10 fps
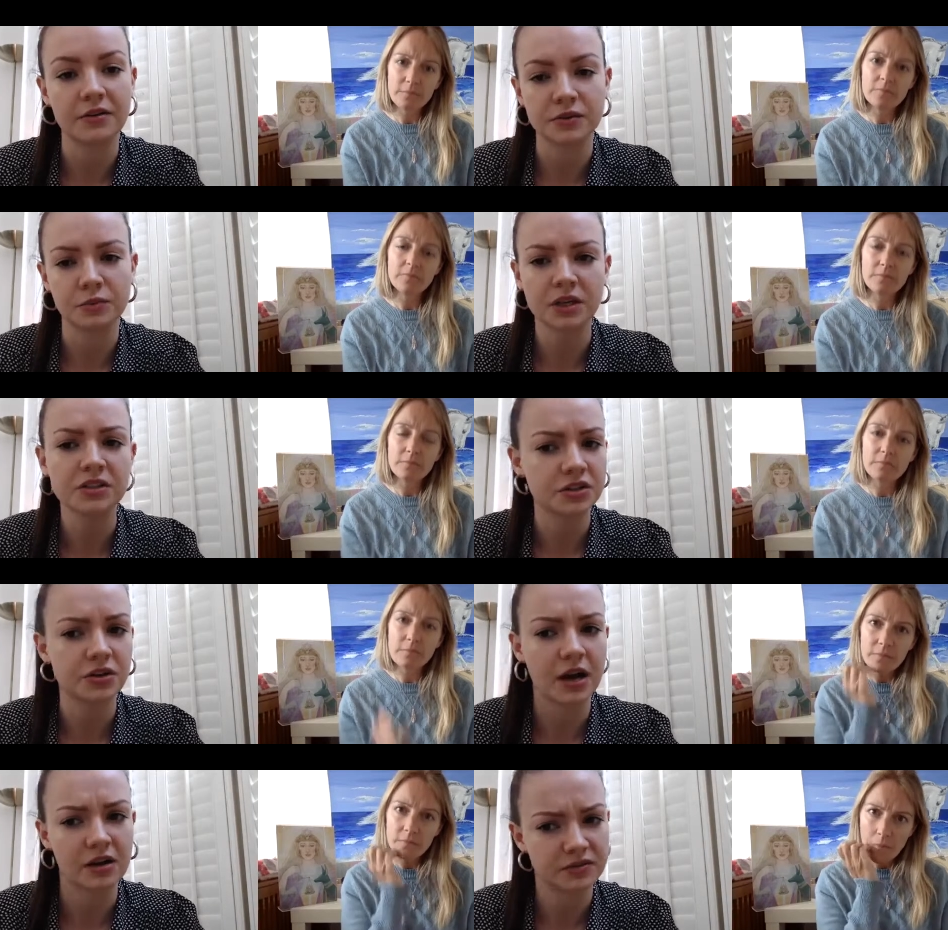Speaker 1: wanted to know how to
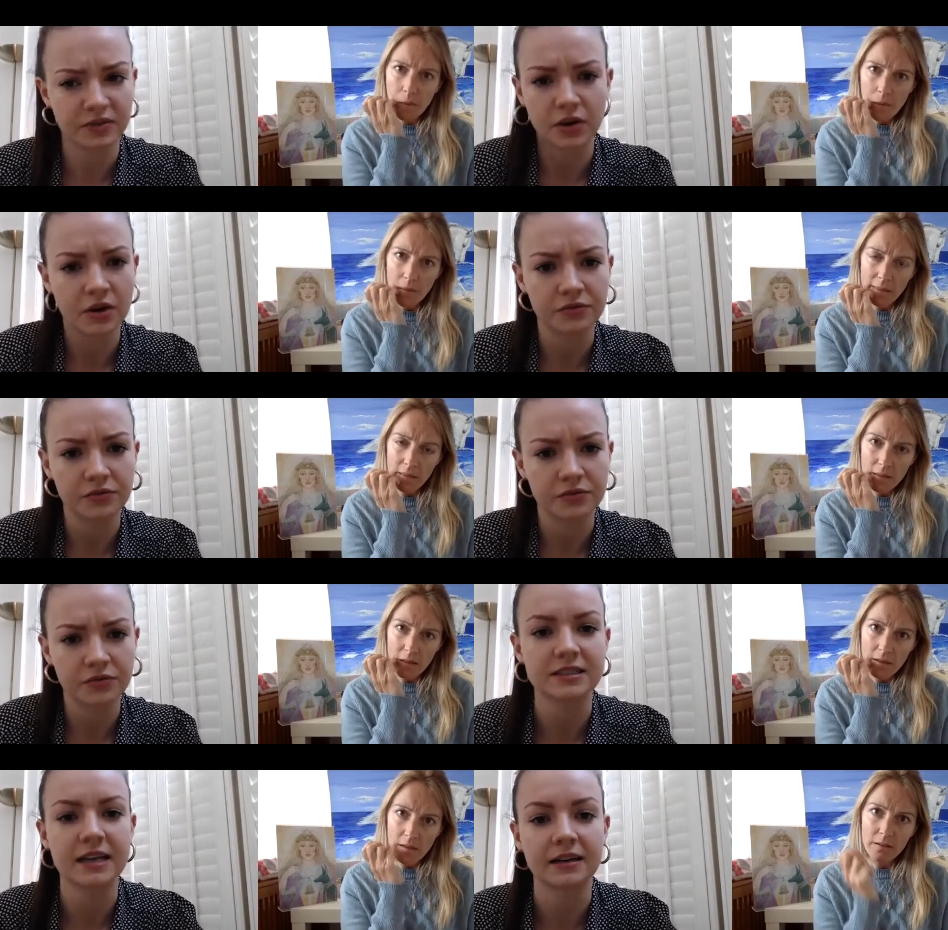feel confident and
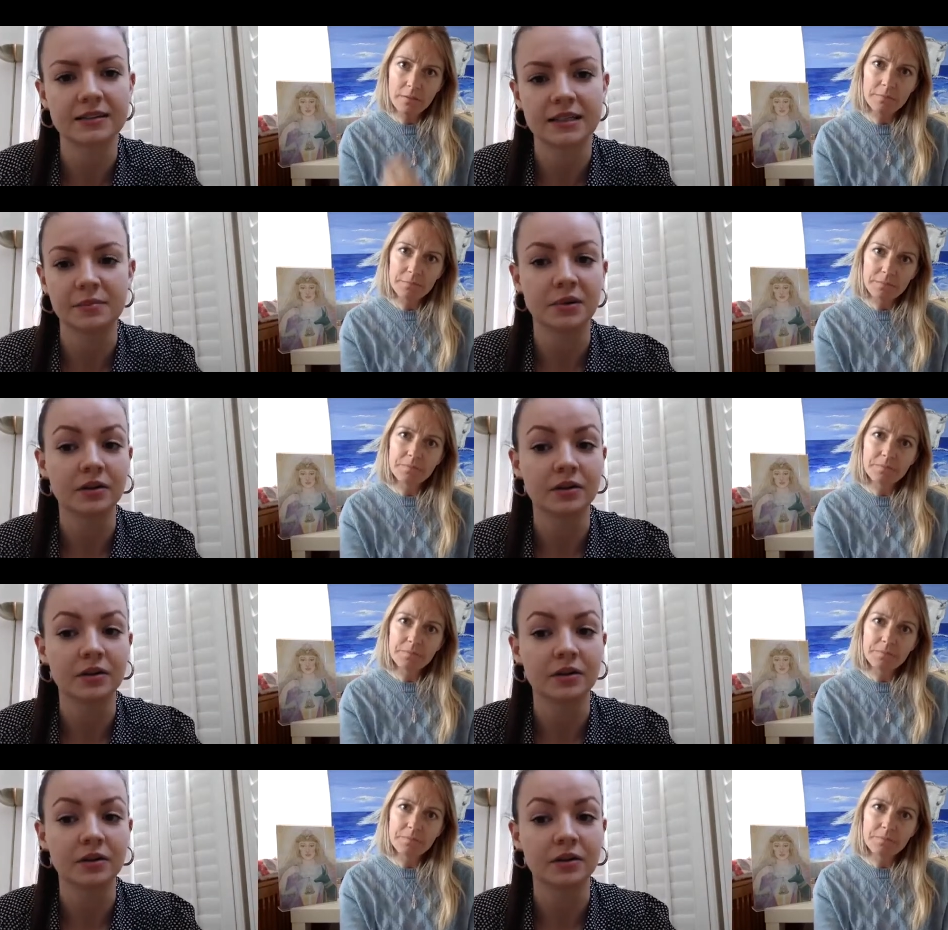sexy but